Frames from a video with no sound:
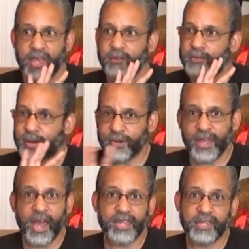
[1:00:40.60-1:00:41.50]
Remember
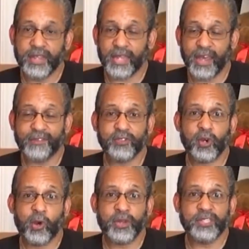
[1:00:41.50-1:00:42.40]
the idea that life is
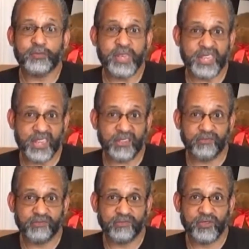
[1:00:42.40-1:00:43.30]
always speaking,
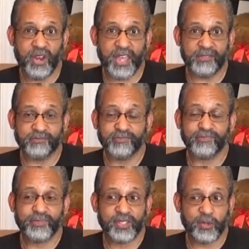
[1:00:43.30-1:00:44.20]
right?
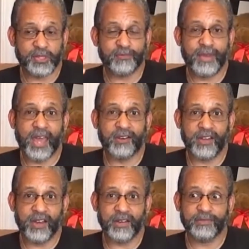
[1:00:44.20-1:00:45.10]
So it's a matter
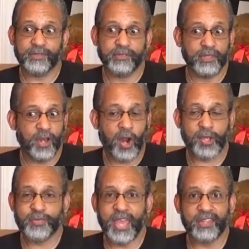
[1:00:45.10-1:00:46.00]
of, are
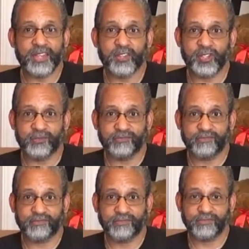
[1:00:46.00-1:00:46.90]
you paying attention,
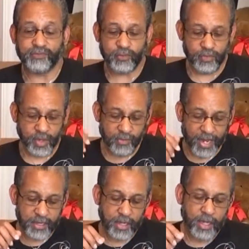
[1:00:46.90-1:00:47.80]

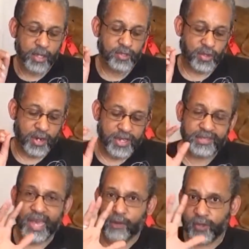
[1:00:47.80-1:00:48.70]
right? So there is
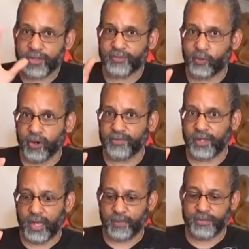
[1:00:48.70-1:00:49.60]
that with the Four of
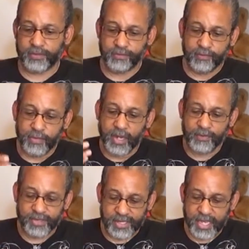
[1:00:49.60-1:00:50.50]
Clubs. I'm
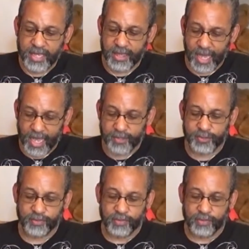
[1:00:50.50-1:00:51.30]
seeing that.